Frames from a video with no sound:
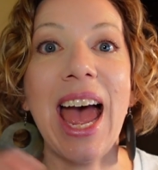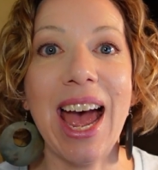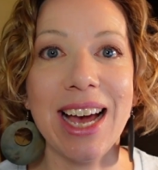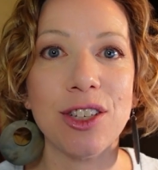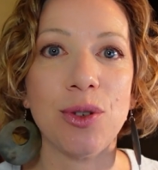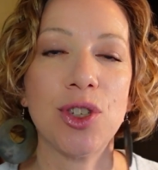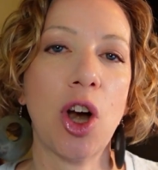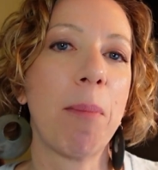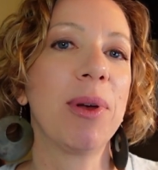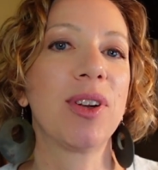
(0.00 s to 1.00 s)
as you
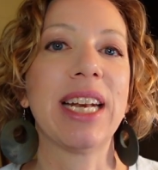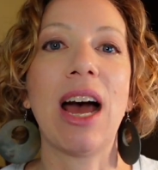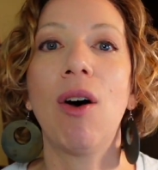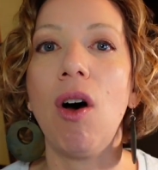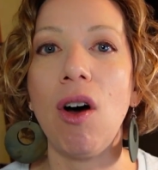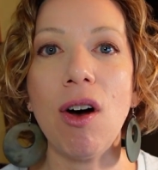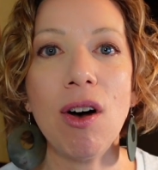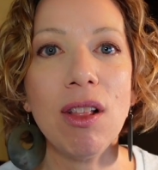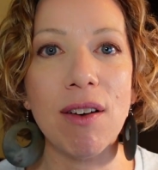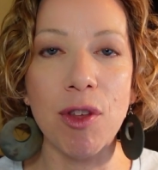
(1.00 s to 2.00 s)
start building out
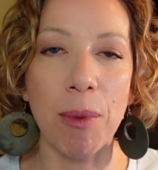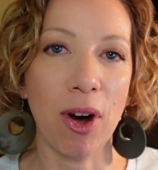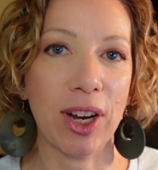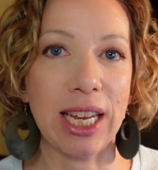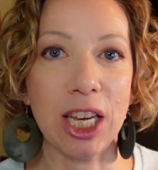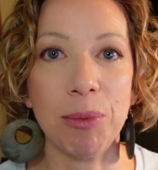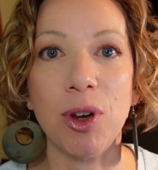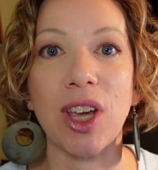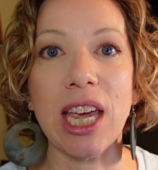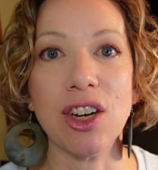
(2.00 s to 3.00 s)
all of the marketing
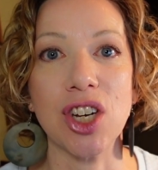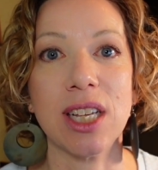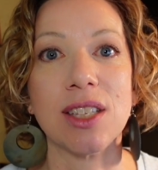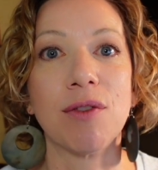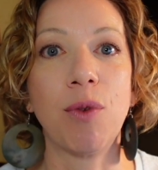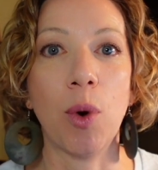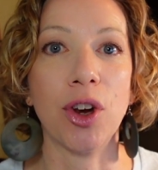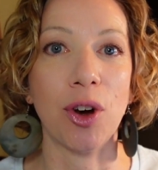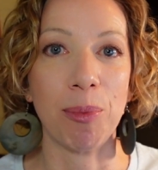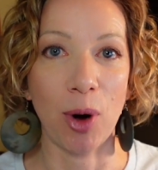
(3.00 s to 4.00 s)
communications for
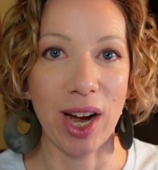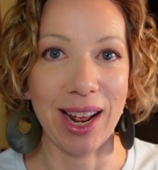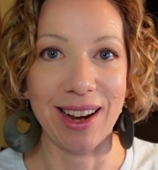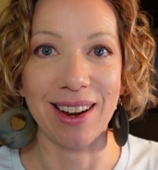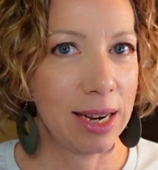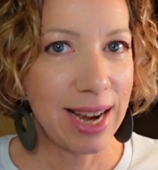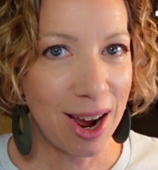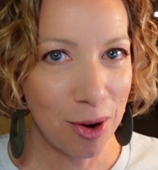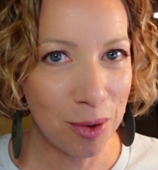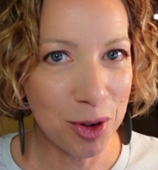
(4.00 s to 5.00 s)
your brand.
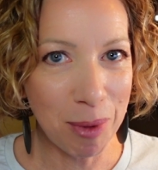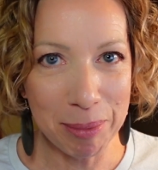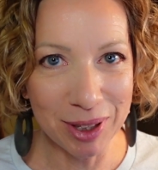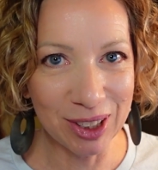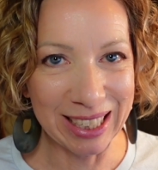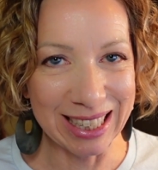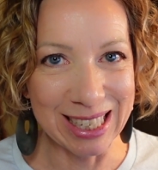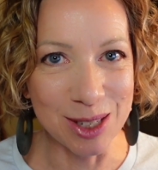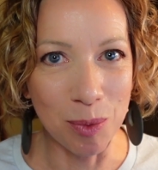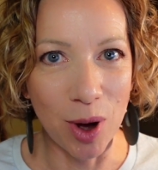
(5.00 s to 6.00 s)
Now, you might be looking at
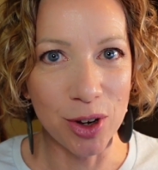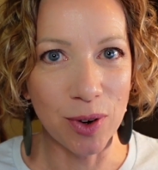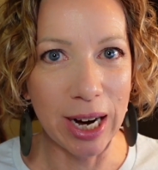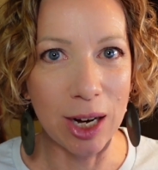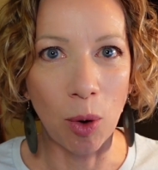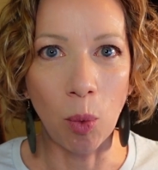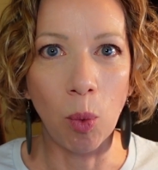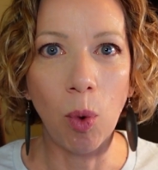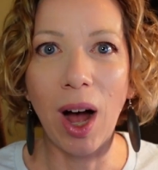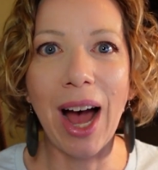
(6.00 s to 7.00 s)
this and wondering,
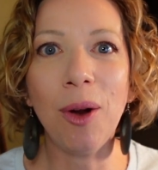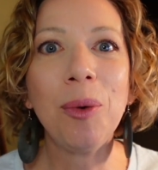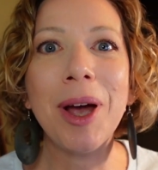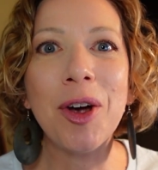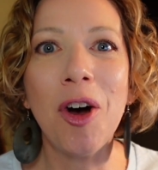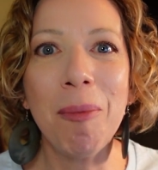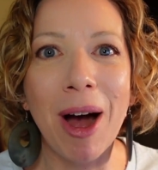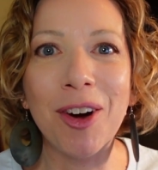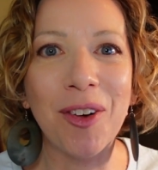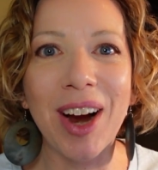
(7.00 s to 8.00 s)
well, how do I go
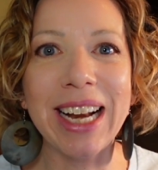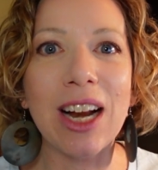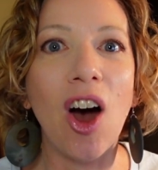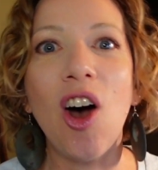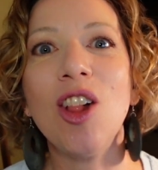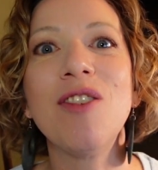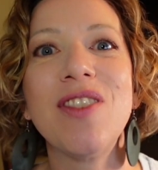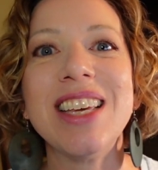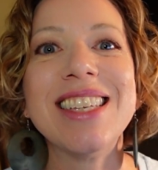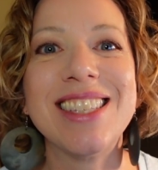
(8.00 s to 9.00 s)
about creating all of
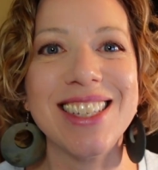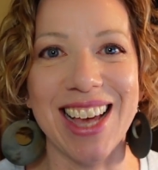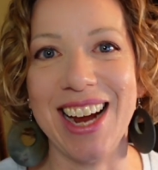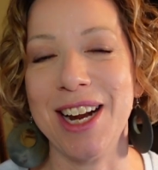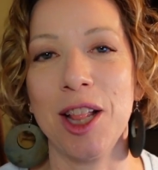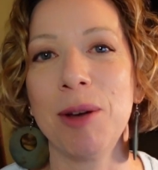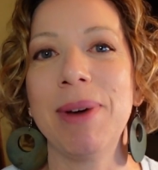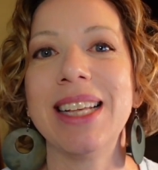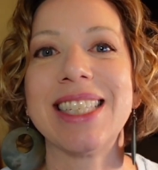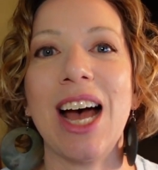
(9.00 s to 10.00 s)
these design
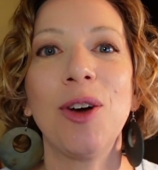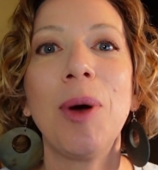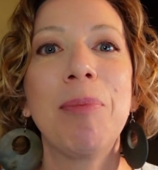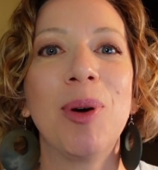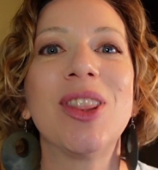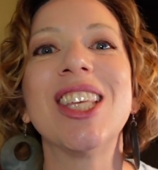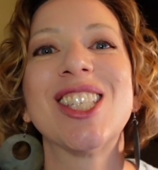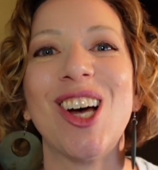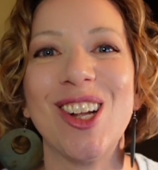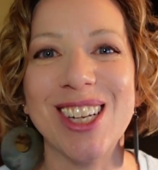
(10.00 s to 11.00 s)
elements? How do I put this
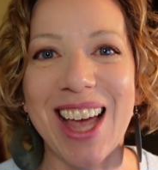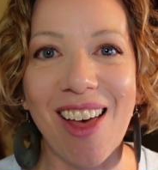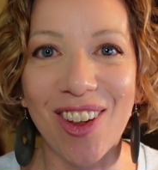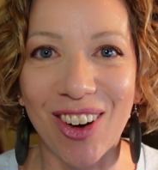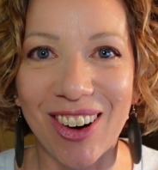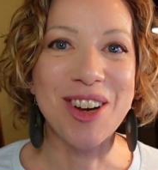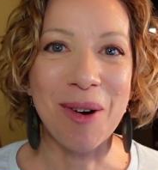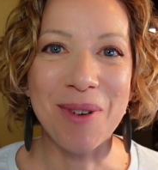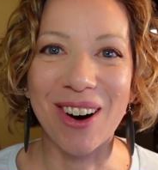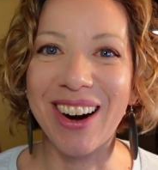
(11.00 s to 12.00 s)
all together? Don't
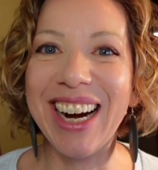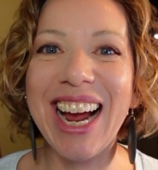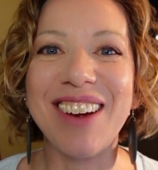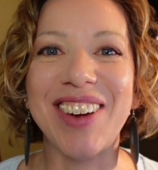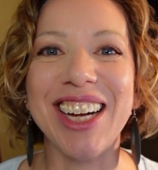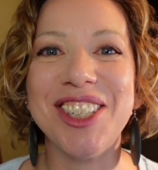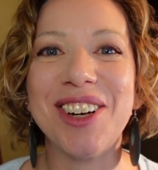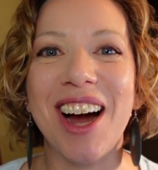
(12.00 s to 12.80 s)
worry, I've got you